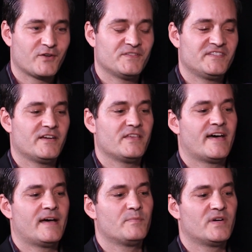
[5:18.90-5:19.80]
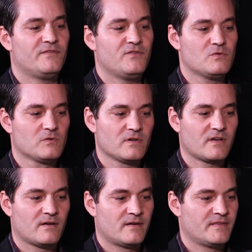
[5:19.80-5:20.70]
couldn't tell you that. But if you look
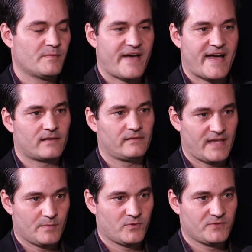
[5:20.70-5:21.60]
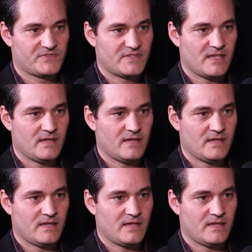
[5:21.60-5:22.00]
on the back labels,